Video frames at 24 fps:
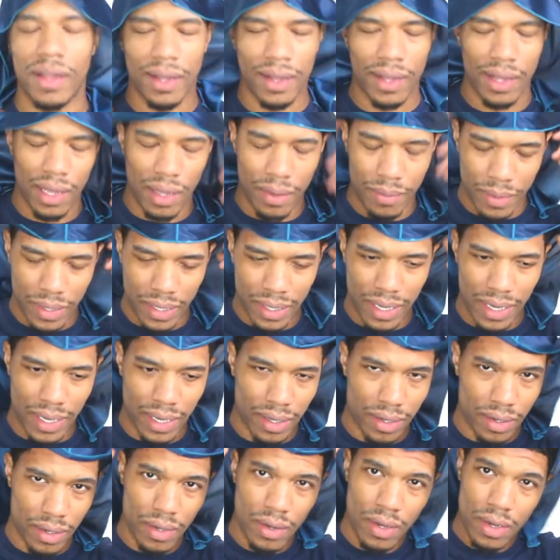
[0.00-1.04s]
It can't be
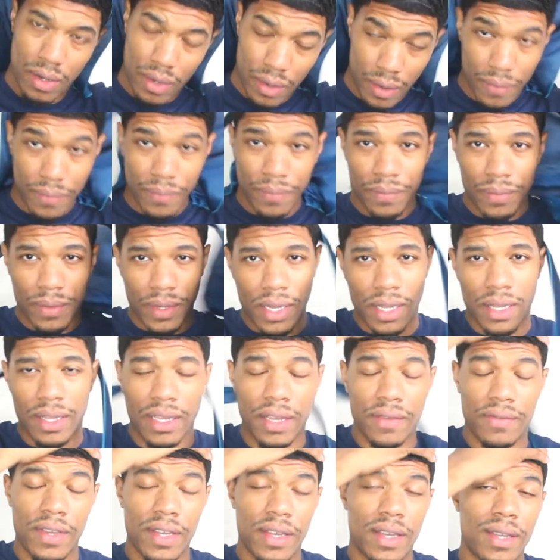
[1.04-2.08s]
like a
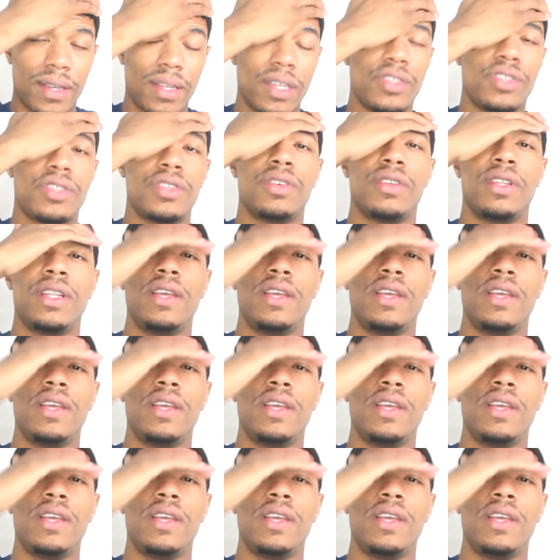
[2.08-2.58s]
leave-in conditioner.